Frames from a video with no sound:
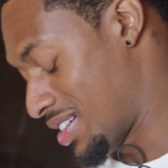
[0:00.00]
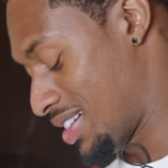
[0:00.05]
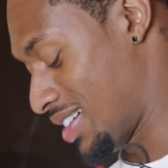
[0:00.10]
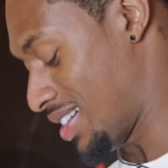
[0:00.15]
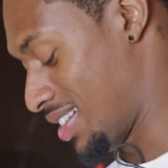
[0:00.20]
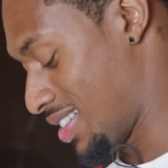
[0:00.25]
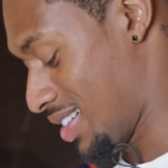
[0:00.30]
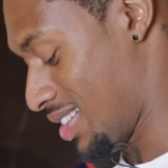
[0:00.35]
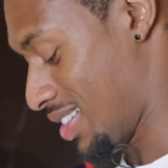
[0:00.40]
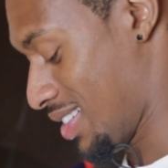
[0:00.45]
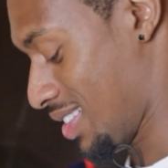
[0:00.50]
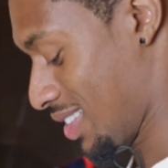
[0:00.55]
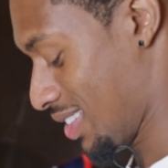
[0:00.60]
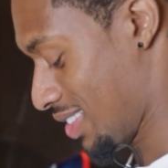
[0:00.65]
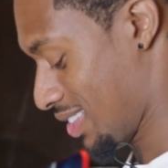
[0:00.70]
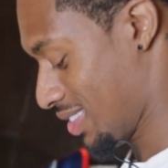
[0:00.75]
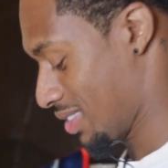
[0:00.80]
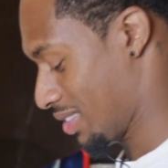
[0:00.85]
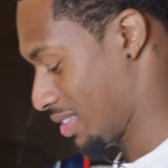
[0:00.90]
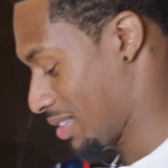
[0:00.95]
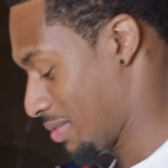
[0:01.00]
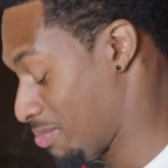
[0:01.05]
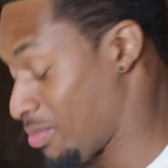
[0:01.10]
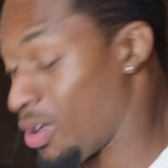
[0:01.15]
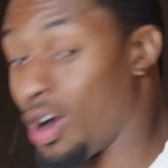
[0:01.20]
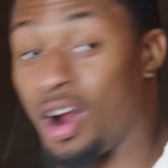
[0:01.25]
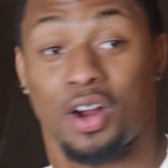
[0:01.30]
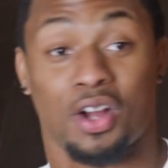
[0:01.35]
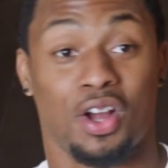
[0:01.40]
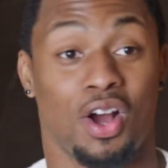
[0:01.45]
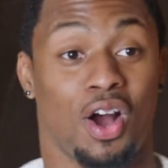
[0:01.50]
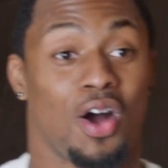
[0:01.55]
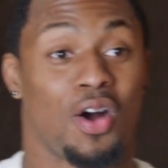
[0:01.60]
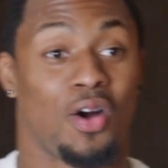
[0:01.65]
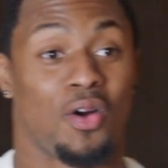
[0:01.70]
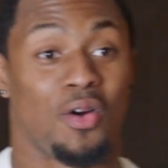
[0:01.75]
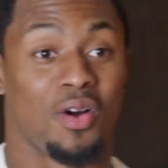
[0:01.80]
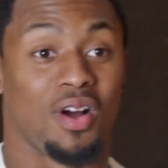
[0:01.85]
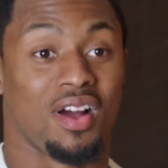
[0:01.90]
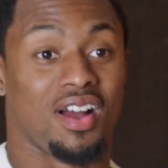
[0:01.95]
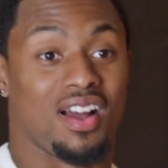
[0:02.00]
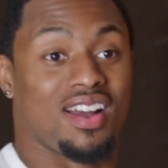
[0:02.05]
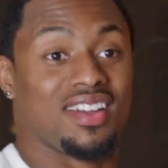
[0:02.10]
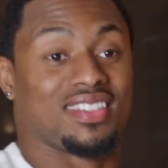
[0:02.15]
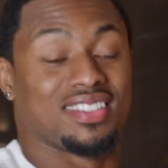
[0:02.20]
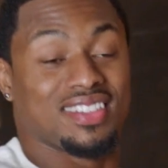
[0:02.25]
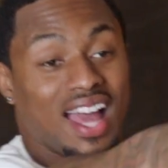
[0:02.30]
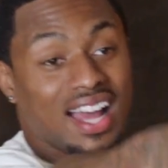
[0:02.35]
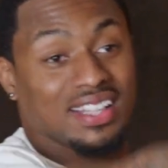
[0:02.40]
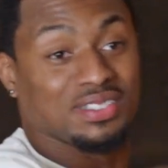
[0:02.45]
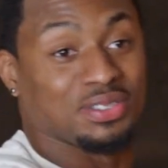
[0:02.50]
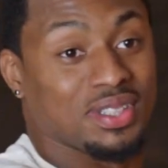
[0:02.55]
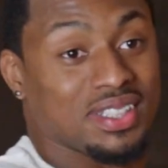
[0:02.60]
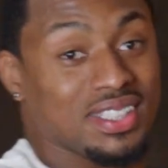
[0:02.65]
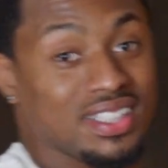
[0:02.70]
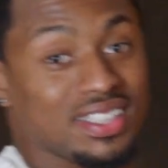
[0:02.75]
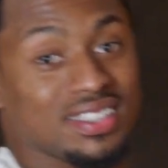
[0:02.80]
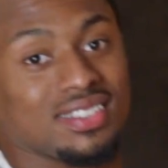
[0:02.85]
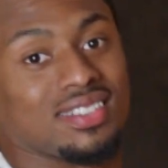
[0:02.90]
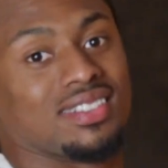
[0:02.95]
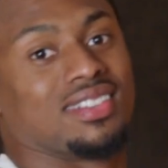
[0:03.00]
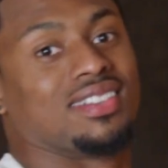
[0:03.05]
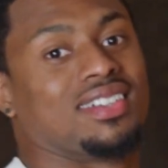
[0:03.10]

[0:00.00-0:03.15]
Uh, Margot. That's what it is.